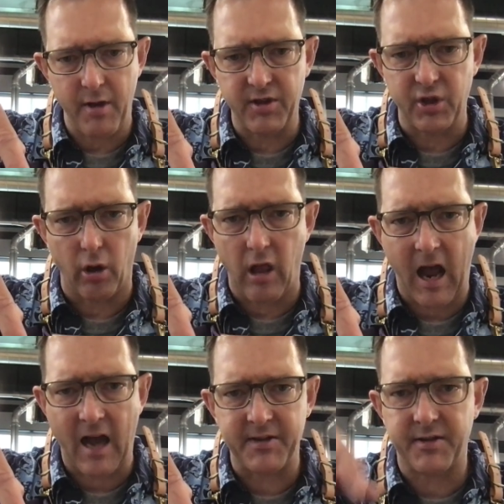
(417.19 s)
midsole
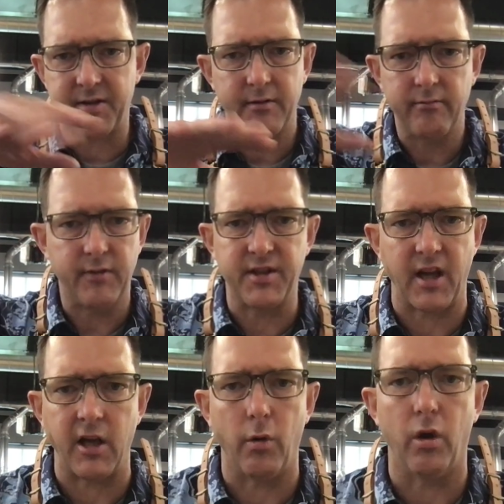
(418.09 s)
lasts, the
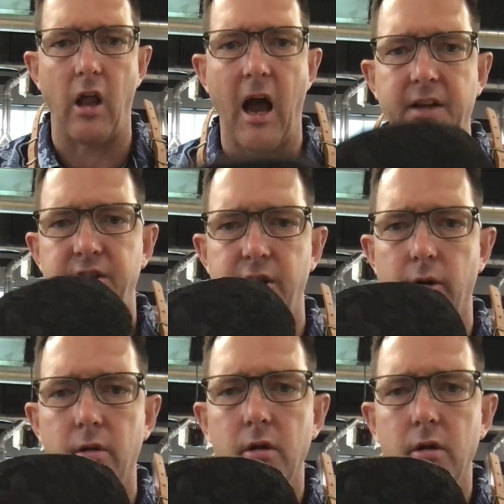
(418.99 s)
sandal will last too.